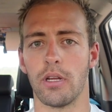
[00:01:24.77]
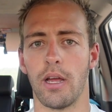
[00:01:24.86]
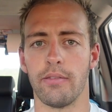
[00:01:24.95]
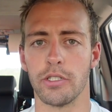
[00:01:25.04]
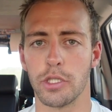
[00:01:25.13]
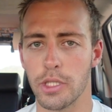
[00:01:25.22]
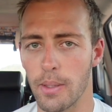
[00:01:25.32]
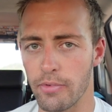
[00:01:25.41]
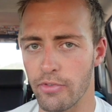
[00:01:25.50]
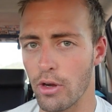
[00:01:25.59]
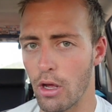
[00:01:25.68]
to have it
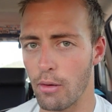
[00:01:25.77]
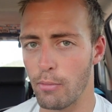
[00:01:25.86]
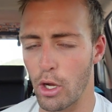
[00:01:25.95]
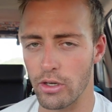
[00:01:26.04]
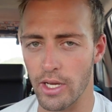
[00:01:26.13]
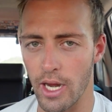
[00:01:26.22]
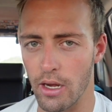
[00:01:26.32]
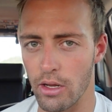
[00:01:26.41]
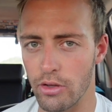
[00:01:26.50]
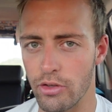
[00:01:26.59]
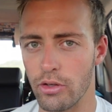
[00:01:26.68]
shipped from
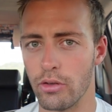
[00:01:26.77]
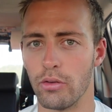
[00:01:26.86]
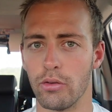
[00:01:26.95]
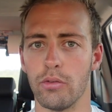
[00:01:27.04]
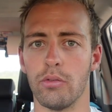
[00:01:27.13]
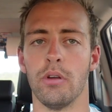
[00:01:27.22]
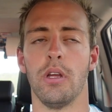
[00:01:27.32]
Montana to